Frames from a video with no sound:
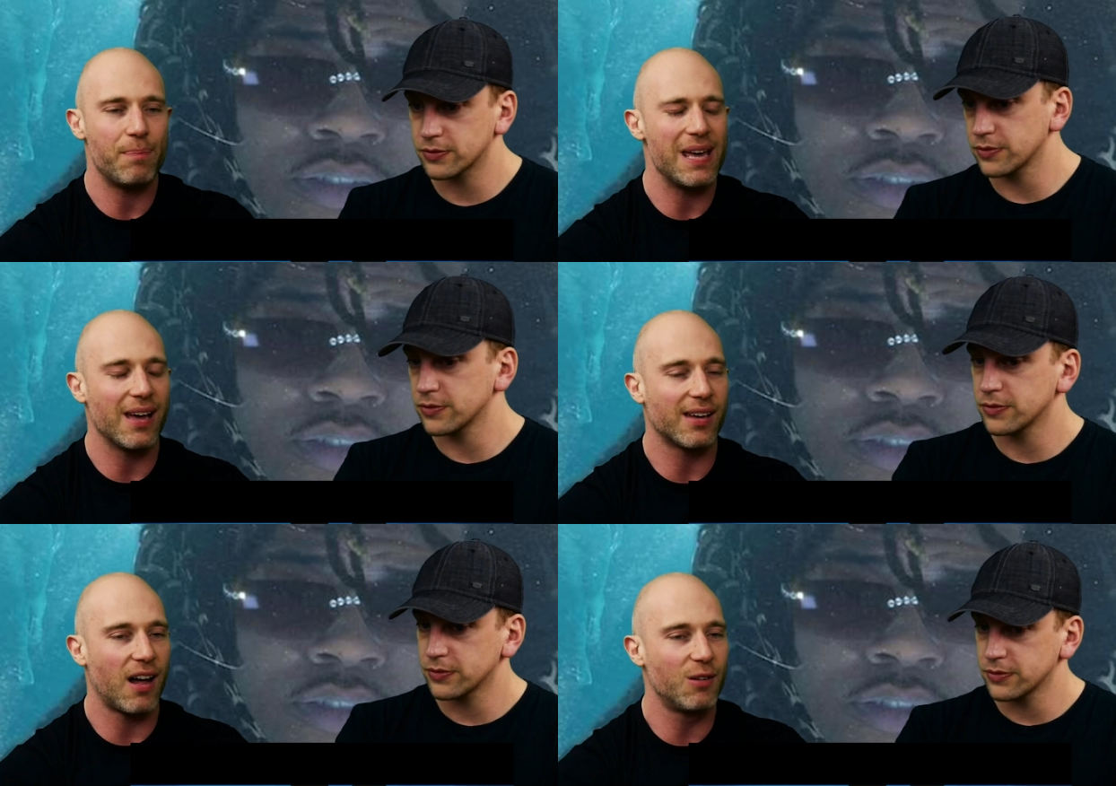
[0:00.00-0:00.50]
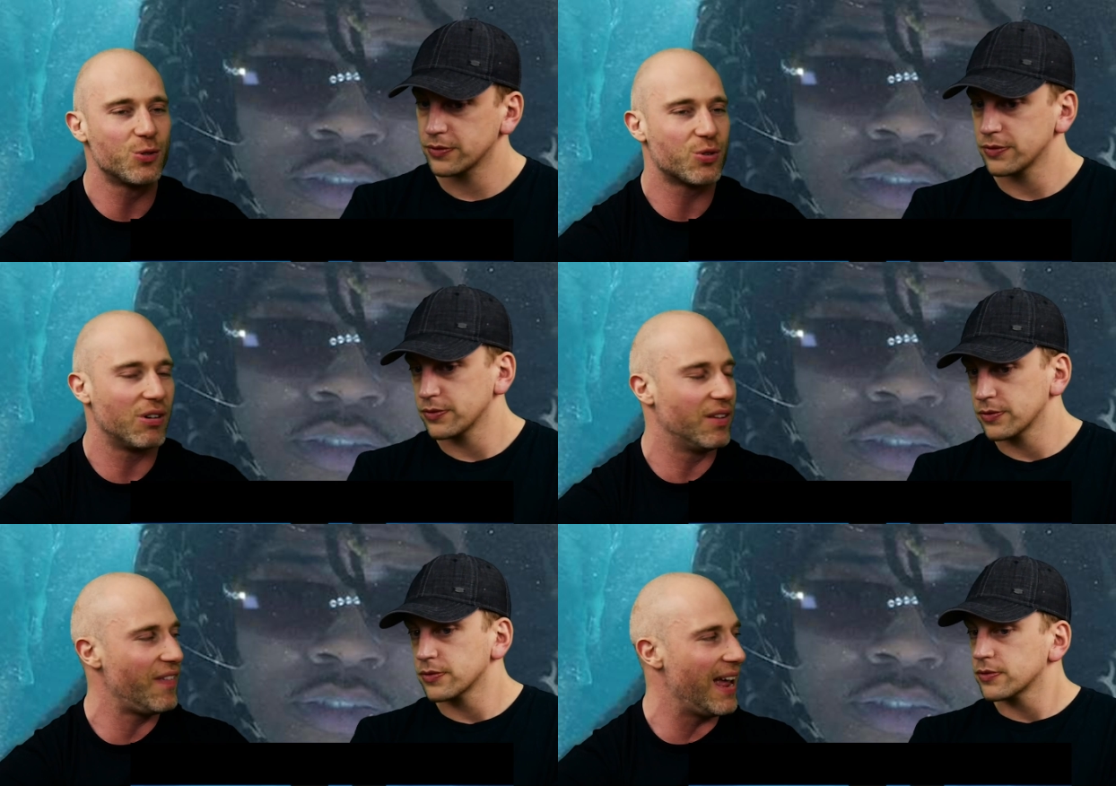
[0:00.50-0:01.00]
Speaker 1: being a cultural
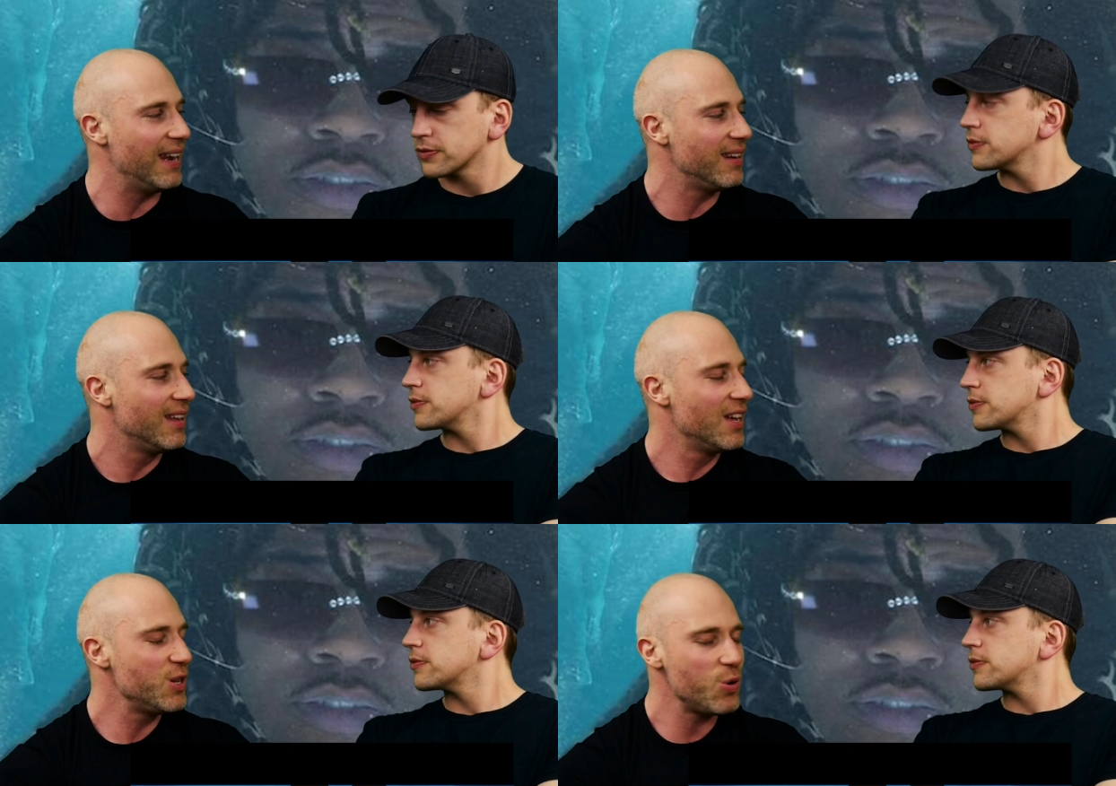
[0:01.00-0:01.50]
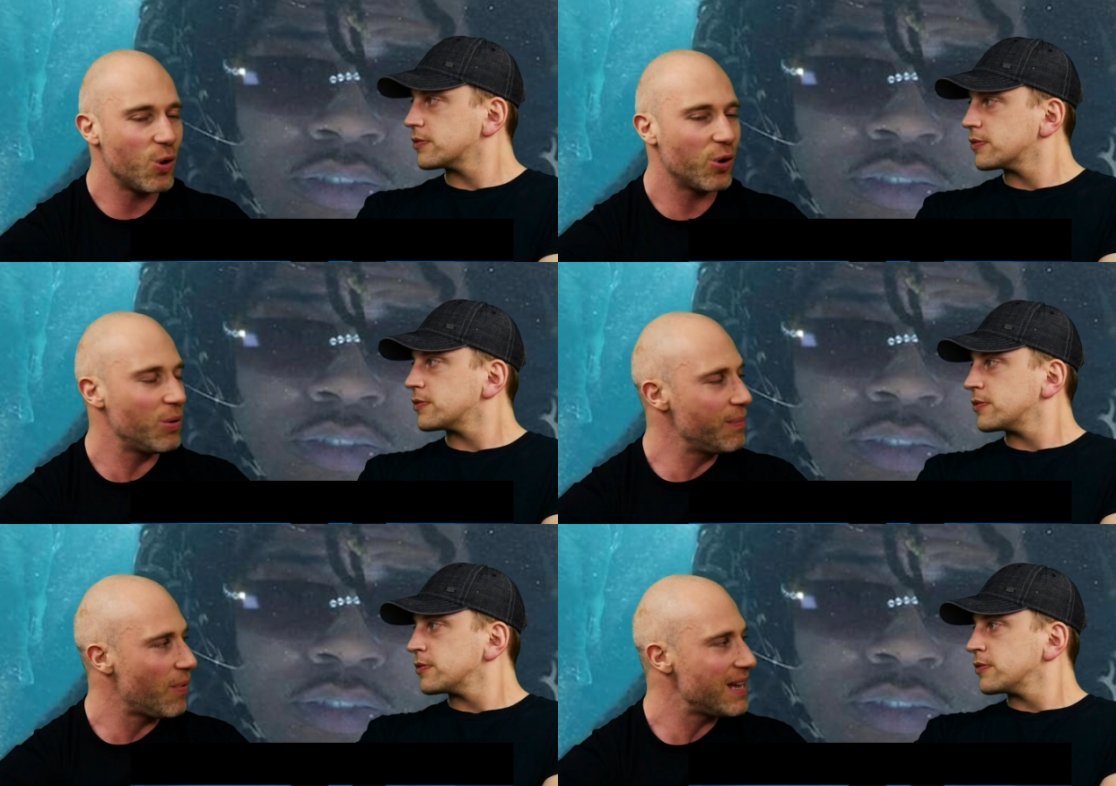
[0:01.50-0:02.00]
event, you got to
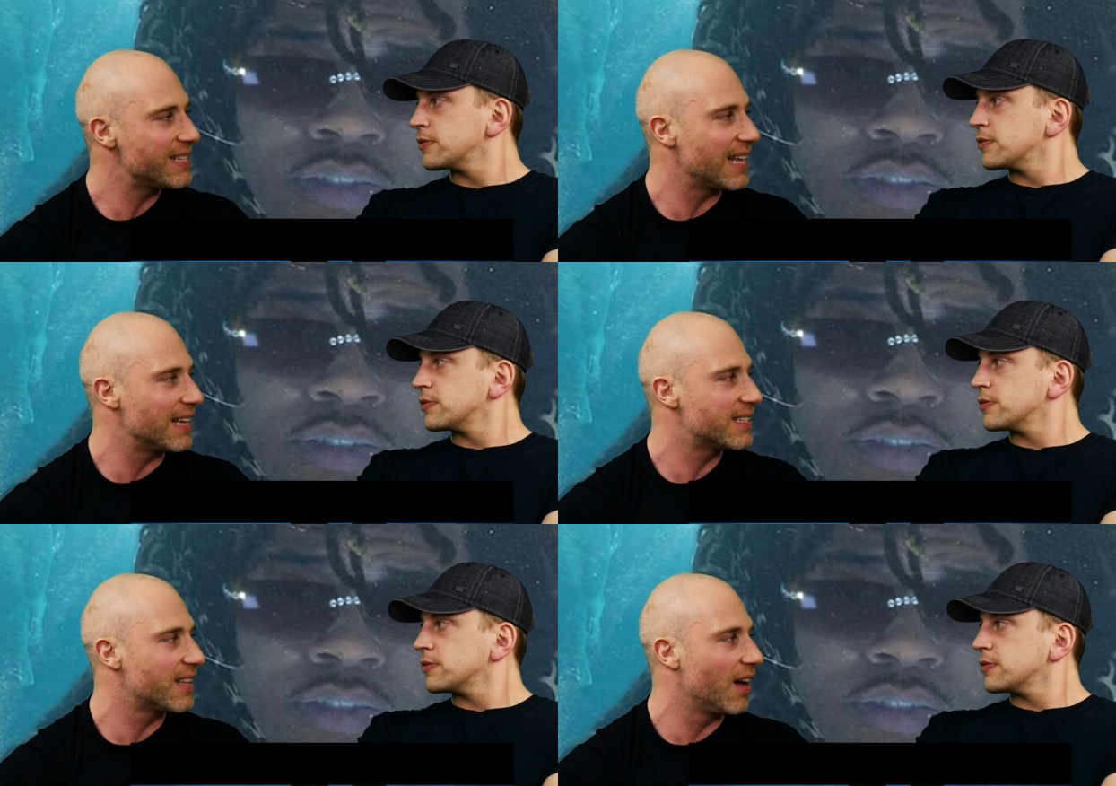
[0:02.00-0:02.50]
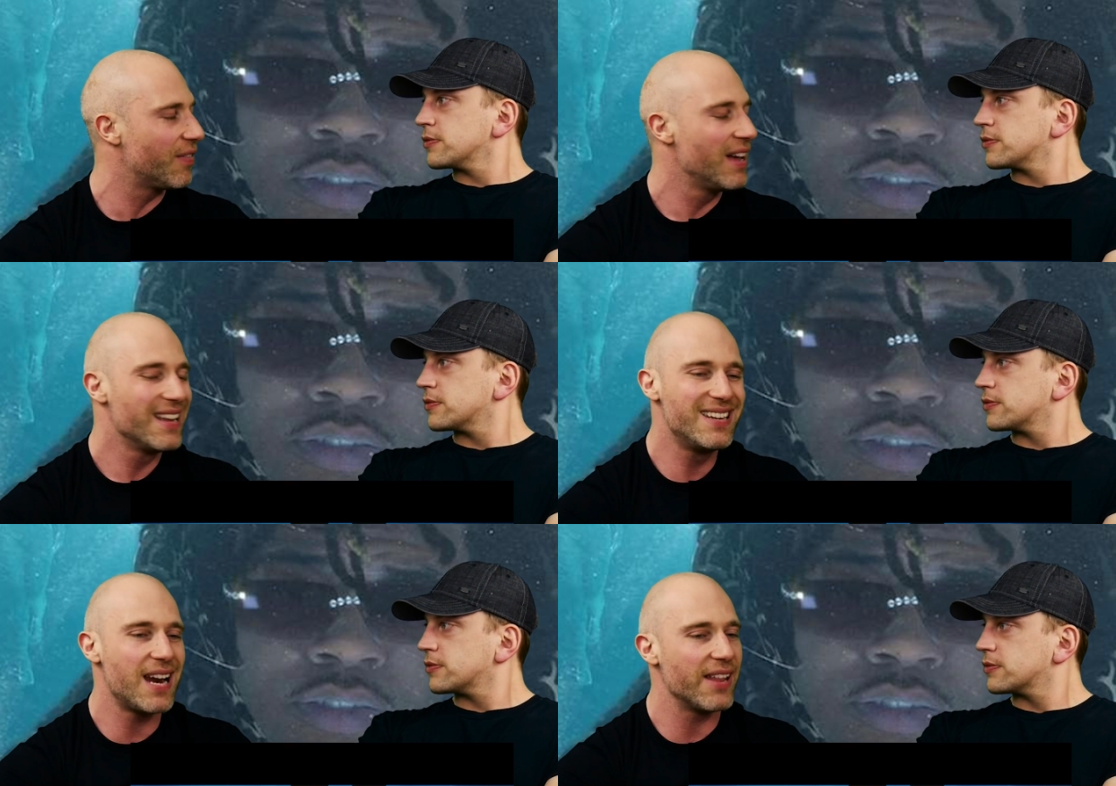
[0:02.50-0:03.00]
embrace that stuff.
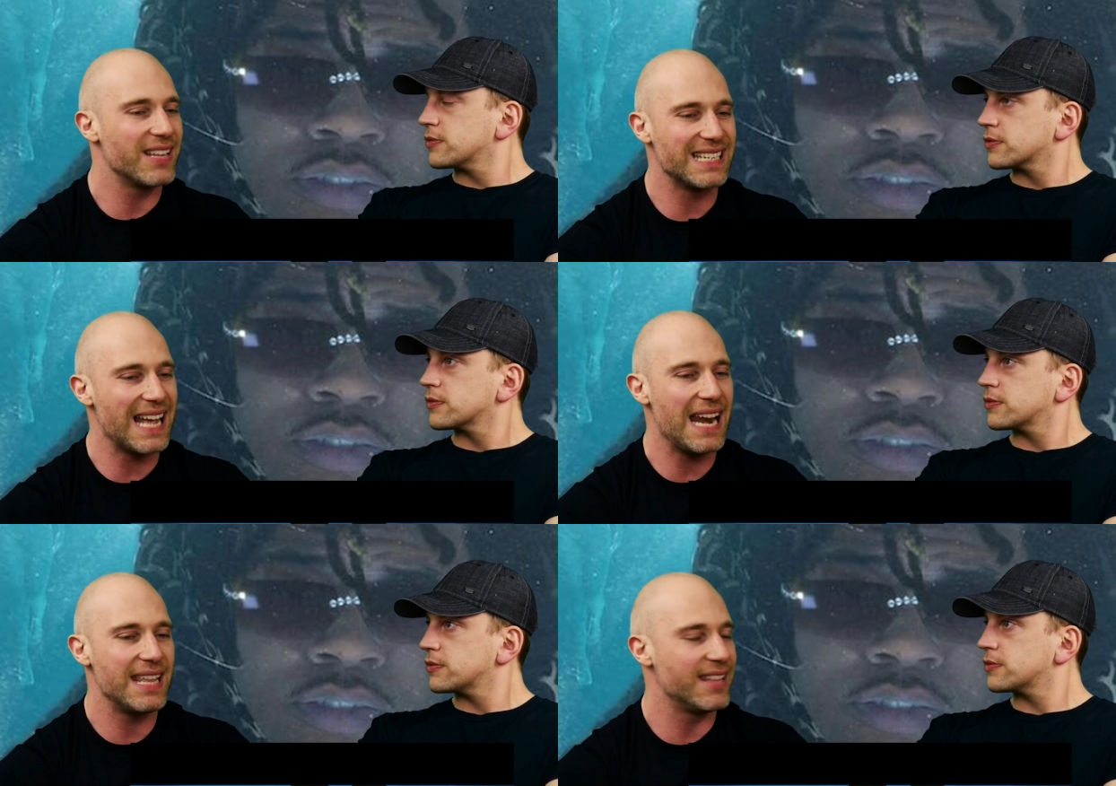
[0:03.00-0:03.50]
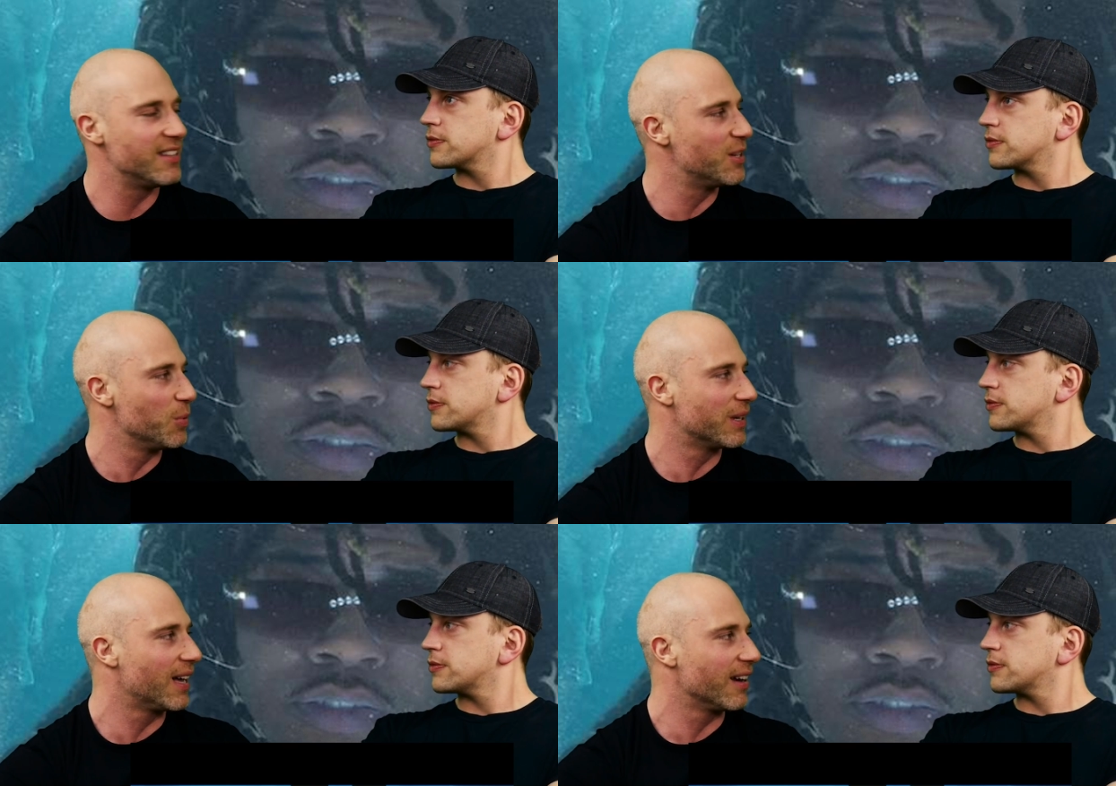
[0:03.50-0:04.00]
None of this has anything to do
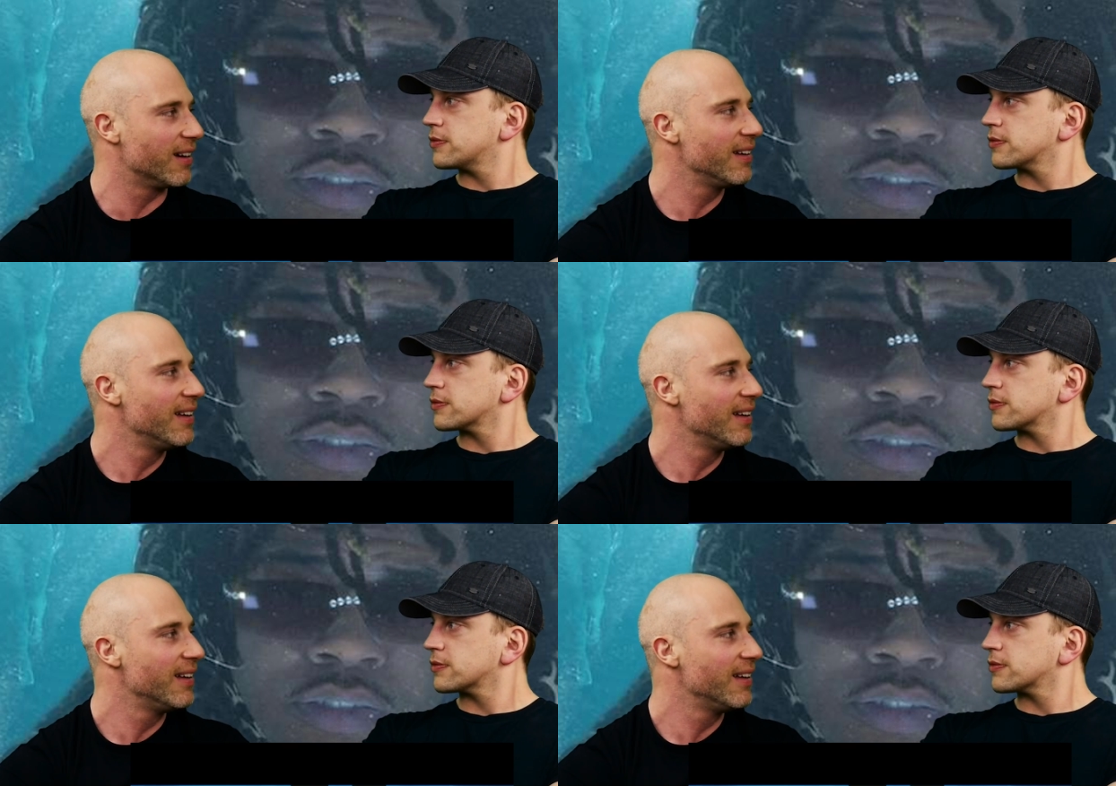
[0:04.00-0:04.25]
with Gunna,